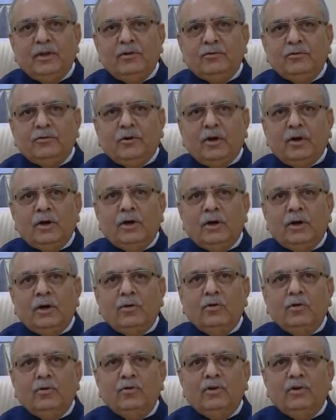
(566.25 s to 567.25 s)
So, on
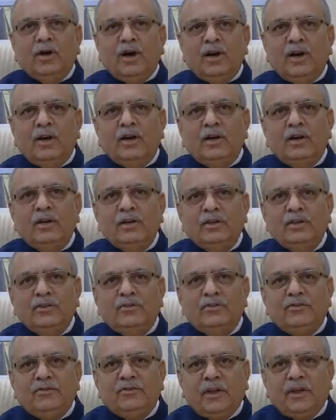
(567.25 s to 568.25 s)
our own R&D
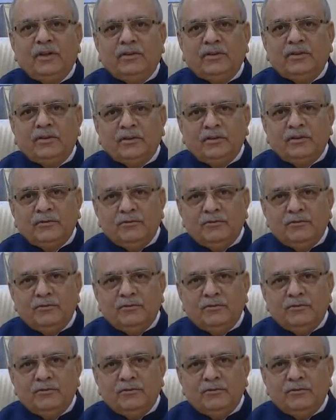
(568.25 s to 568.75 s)
strength,